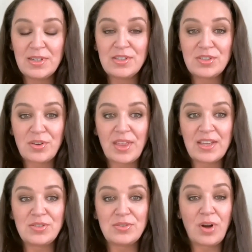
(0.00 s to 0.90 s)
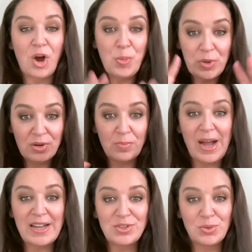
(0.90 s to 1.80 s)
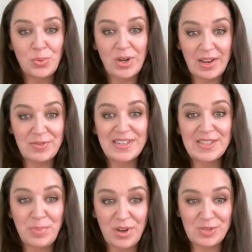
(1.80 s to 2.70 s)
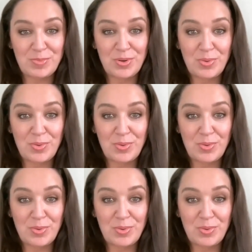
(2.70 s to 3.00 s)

so that you open your mind to whatever is possible.